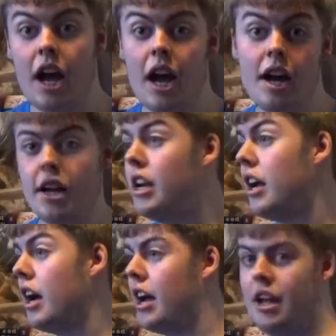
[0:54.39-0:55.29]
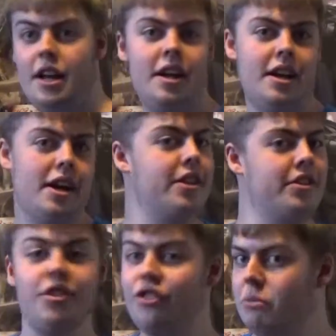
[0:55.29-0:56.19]
And
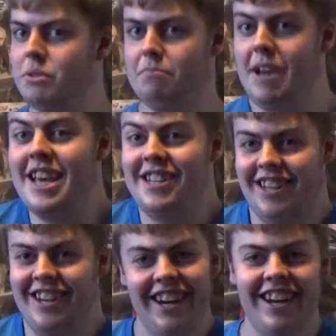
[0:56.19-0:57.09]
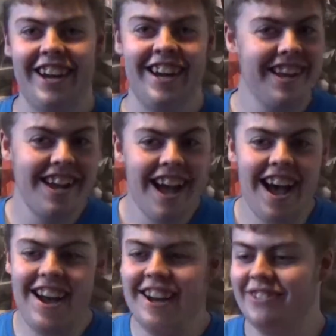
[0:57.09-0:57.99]
this film was amazing.
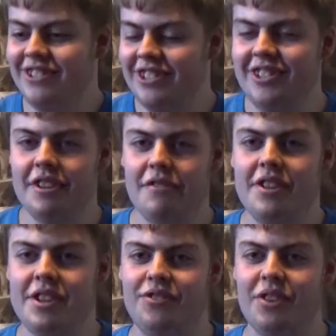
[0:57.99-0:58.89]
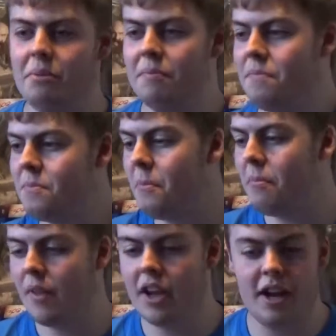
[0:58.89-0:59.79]
I absolutely love this film.
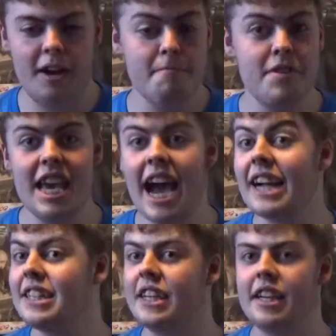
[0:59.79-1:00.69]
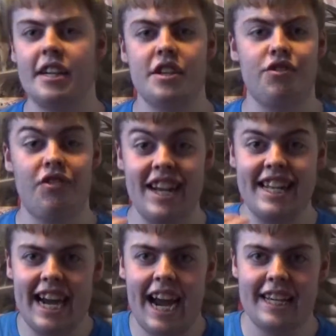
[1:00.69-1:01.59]
Um, the acting in it is
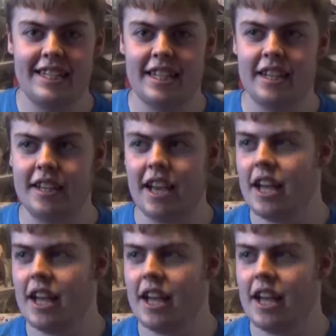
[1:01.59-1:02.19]
fantastic.